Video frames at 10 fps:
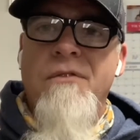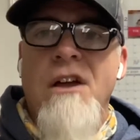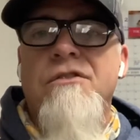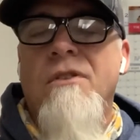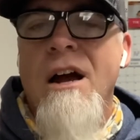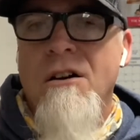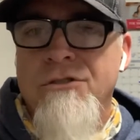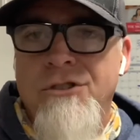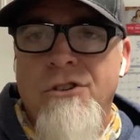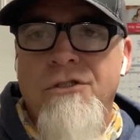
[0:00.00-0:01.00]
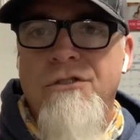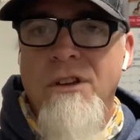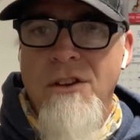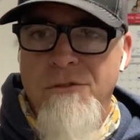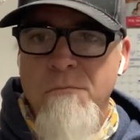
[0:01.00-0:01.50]
phase of our house churches
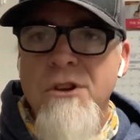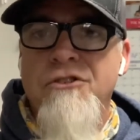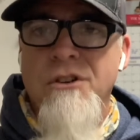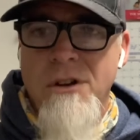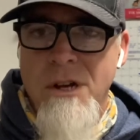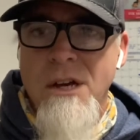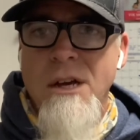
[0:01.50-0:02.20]
is mission.